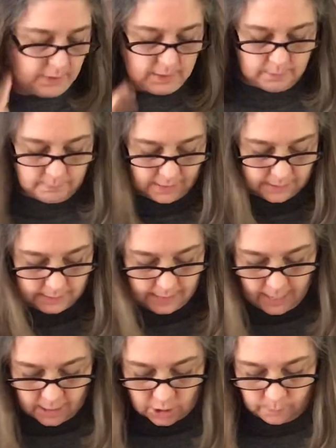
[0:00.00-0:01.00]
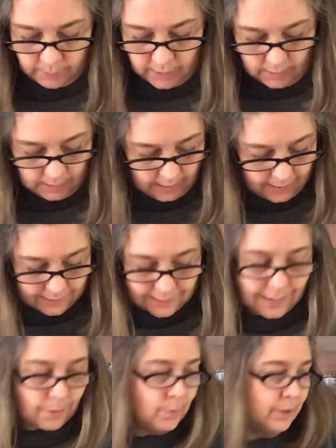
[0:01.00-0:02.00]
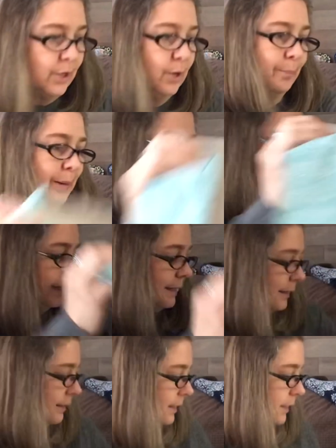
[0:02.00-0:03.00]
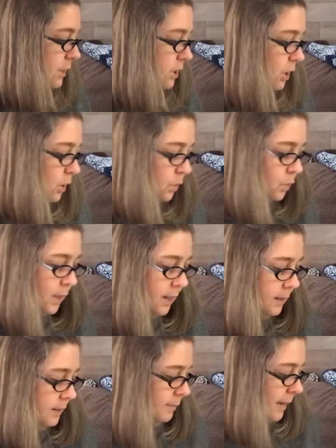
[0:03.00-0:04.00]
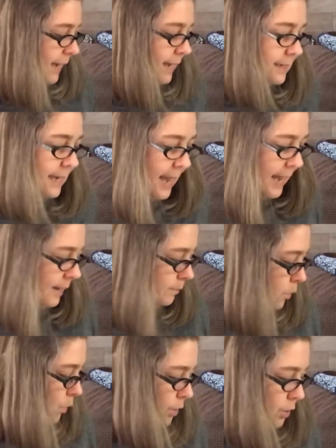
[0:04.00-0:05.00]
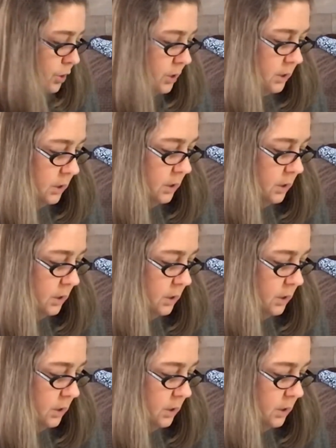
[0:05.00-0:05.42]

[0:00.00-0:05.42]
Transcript: in my stash, but I did not want to go buy anything, so um, I had to add borders